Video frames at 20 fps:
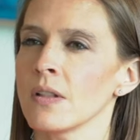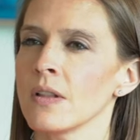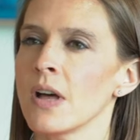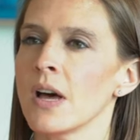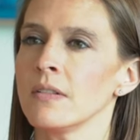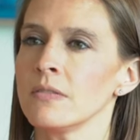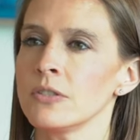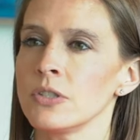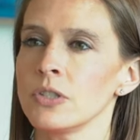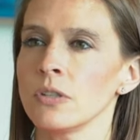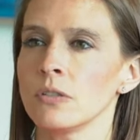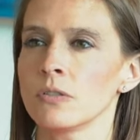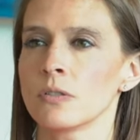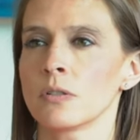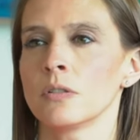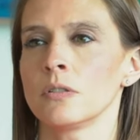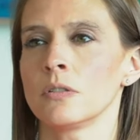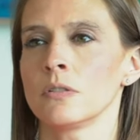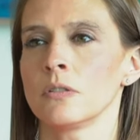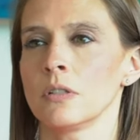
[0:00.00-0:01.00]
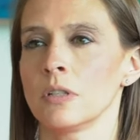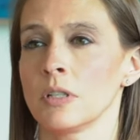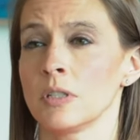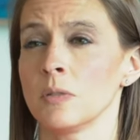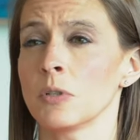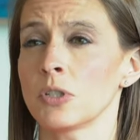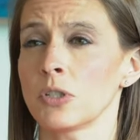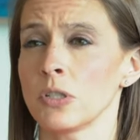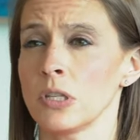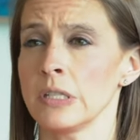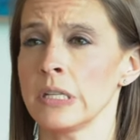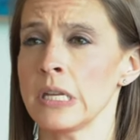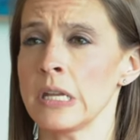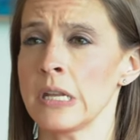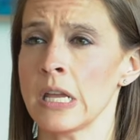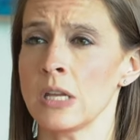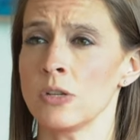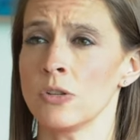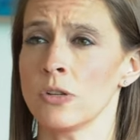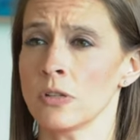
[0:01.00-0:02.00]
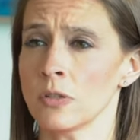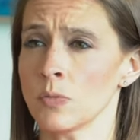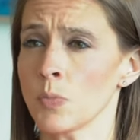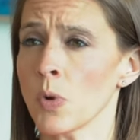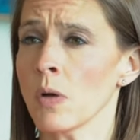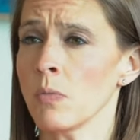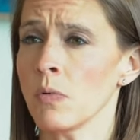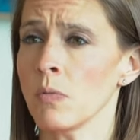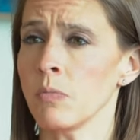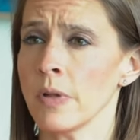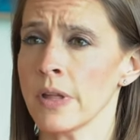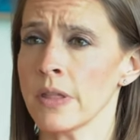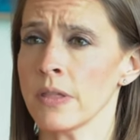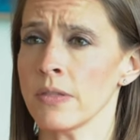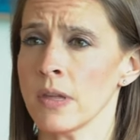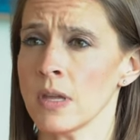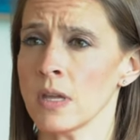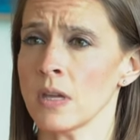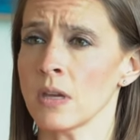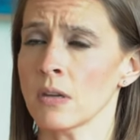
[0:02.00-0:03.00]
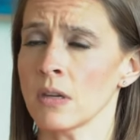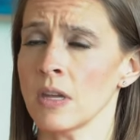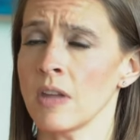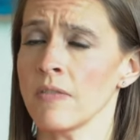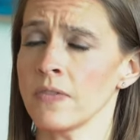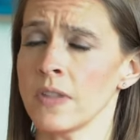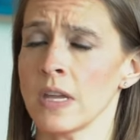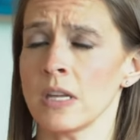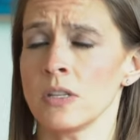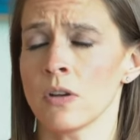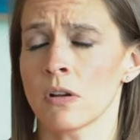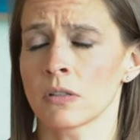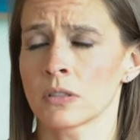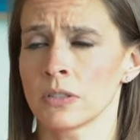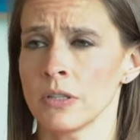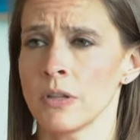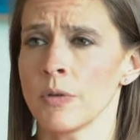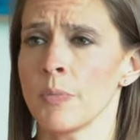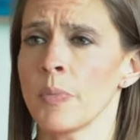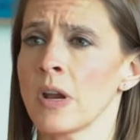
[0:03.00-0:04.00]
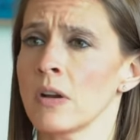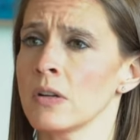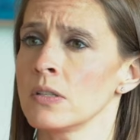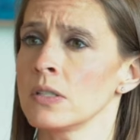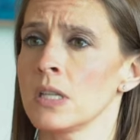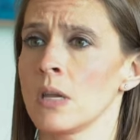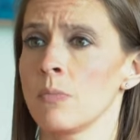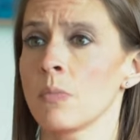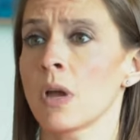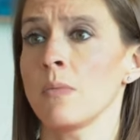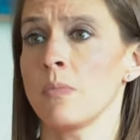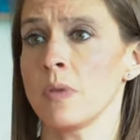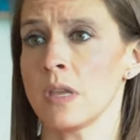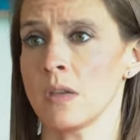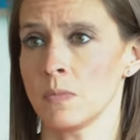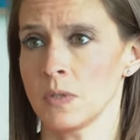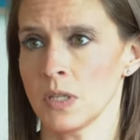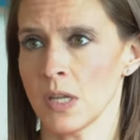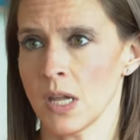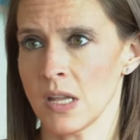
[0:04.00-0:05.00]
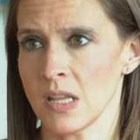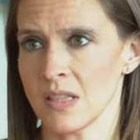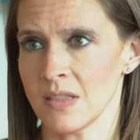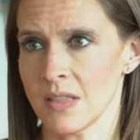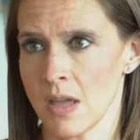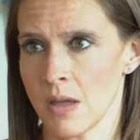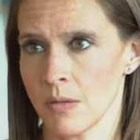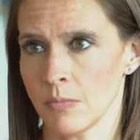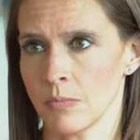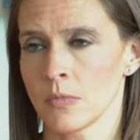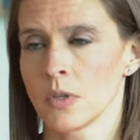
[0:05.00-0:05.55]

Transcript: a lot of children, especially teenagers, probably think if they talk to their parents, they might be upsetting them.